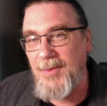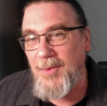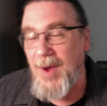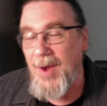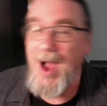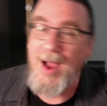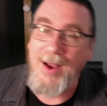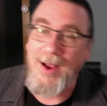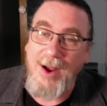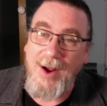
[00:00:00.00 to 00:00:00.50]

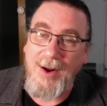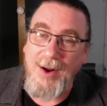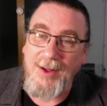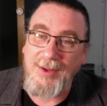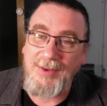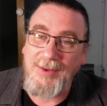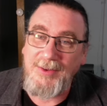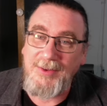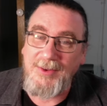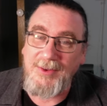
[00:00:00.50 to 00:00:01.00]
rock
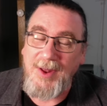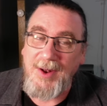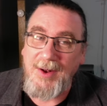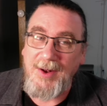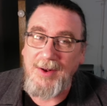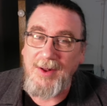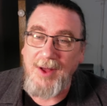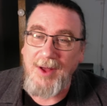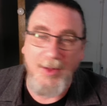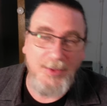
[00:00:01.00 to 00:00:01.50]
artists
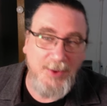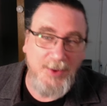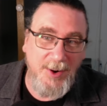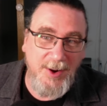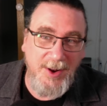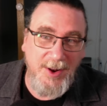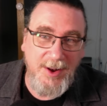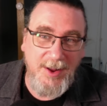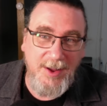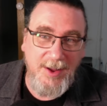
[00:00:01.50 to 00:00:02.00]
and
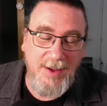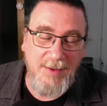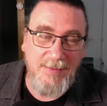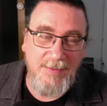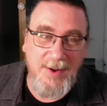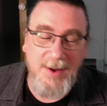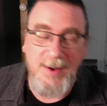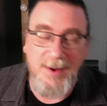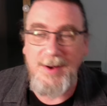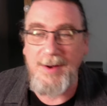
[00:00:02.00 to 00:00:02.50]
alternative
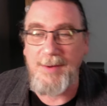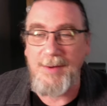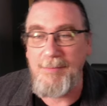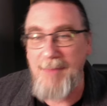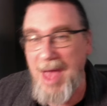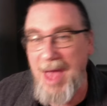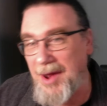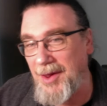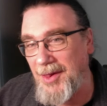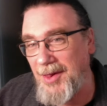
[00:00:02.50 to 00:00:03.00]
and
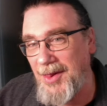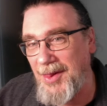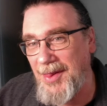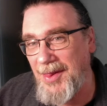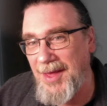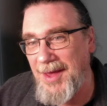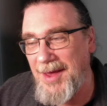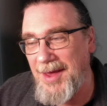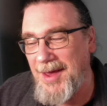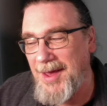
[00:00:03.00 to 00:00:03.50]
metal